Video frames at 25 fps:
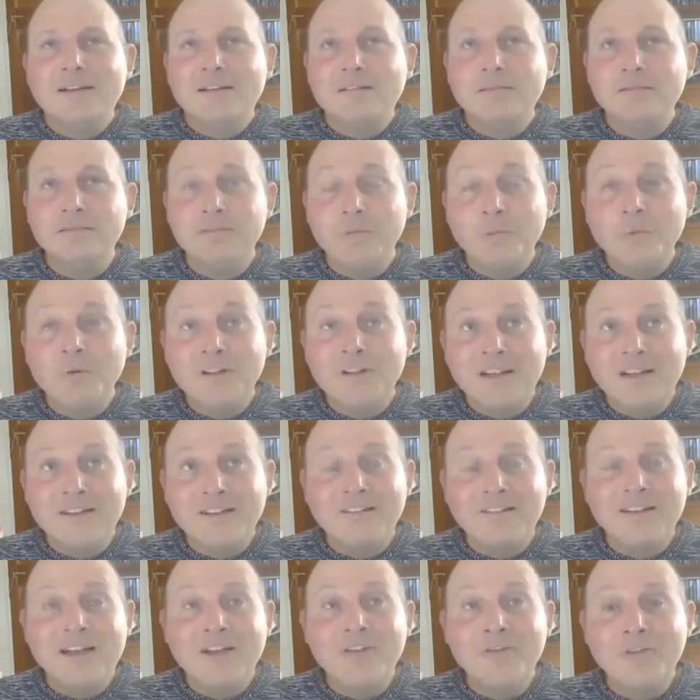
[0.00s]
well, I,
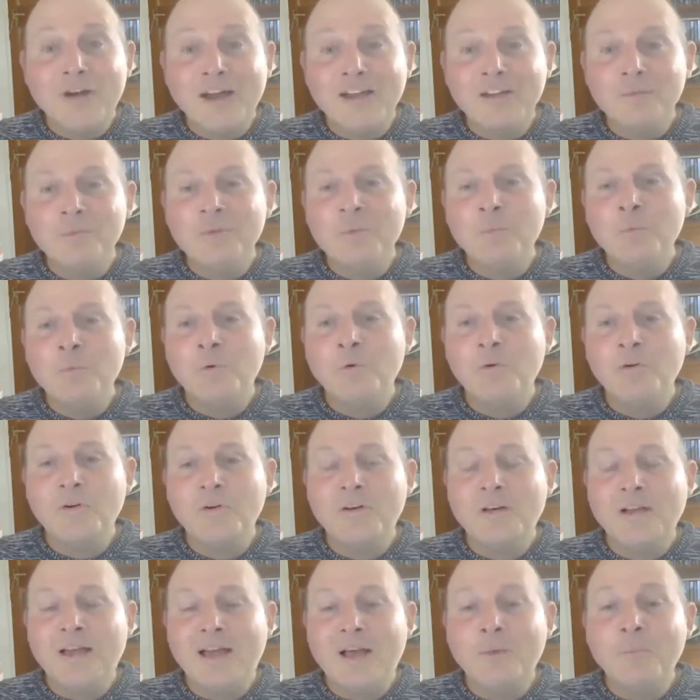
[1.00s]
I try to be more
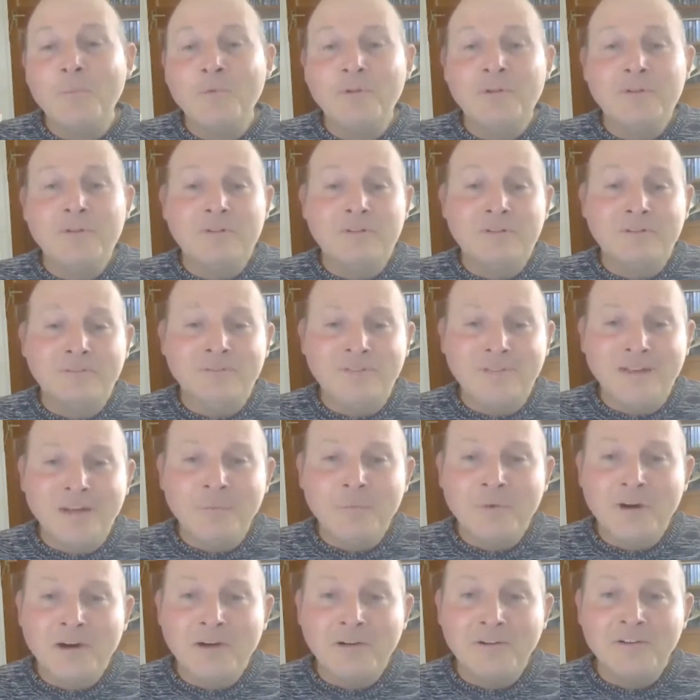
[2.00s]
humble
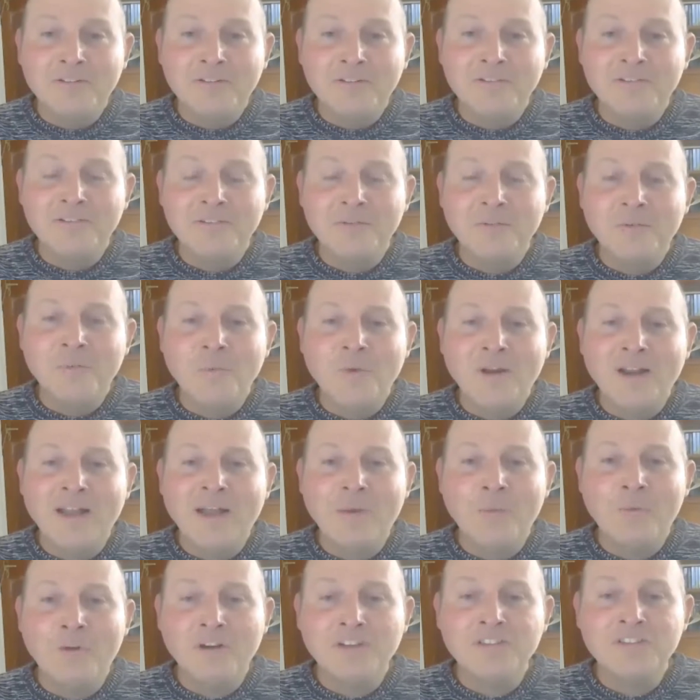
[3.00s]
about when I
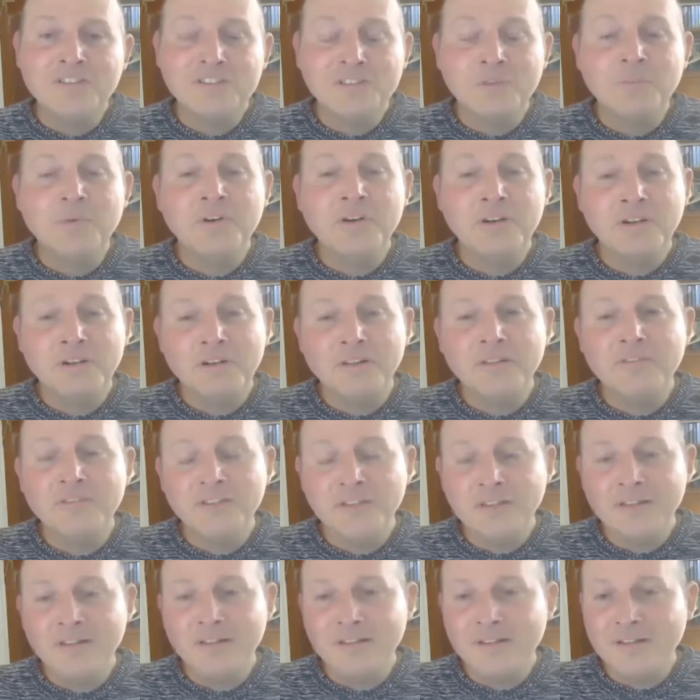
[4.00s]
watch somebody else
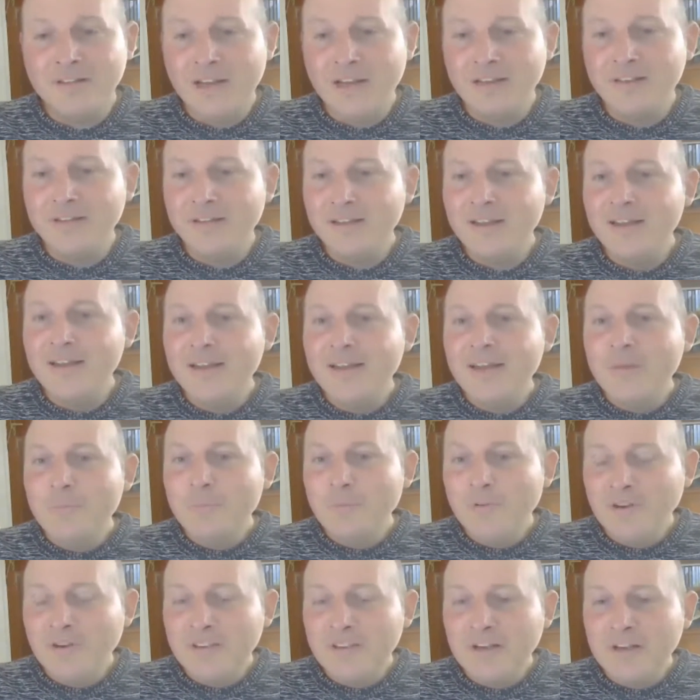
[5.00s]
facilitate
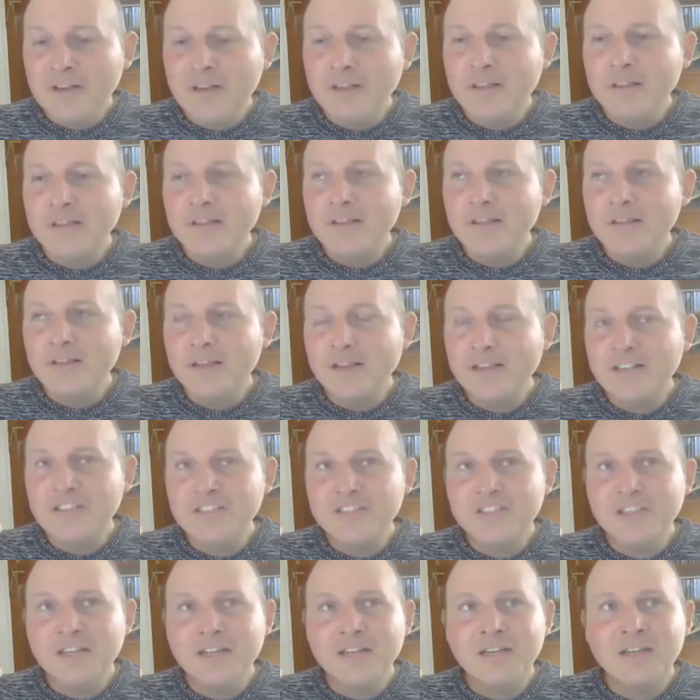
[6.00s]
because it is such
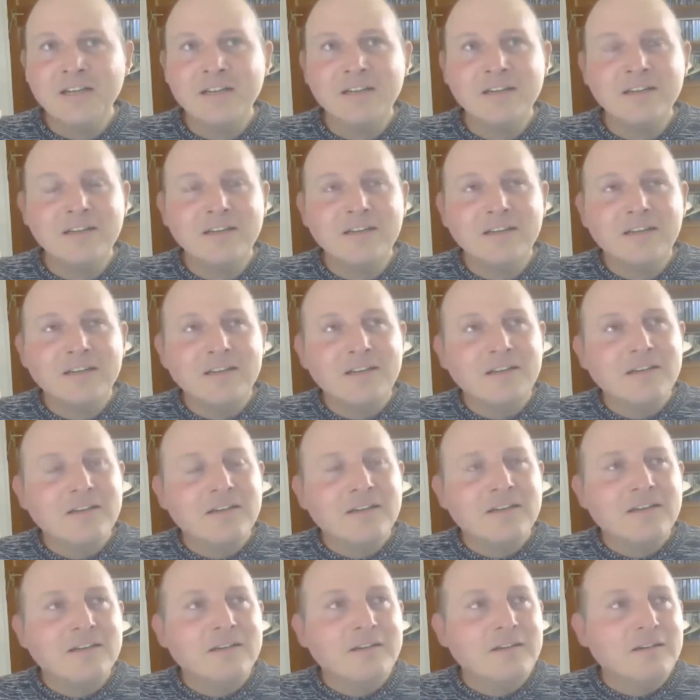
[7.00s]
a,
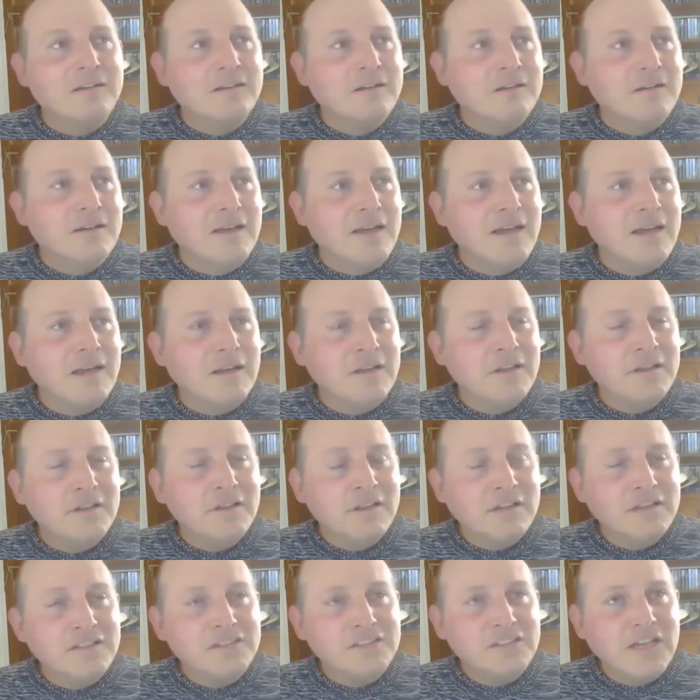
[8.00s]
it is
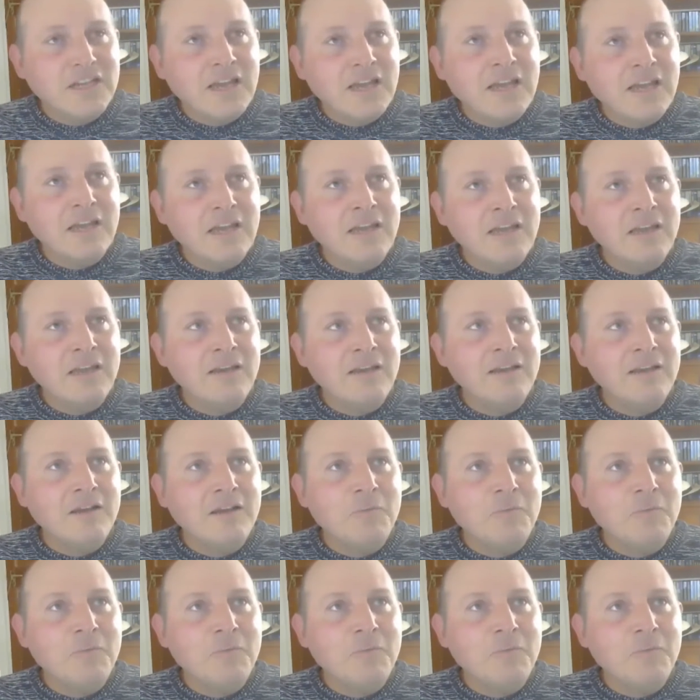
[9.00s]
such a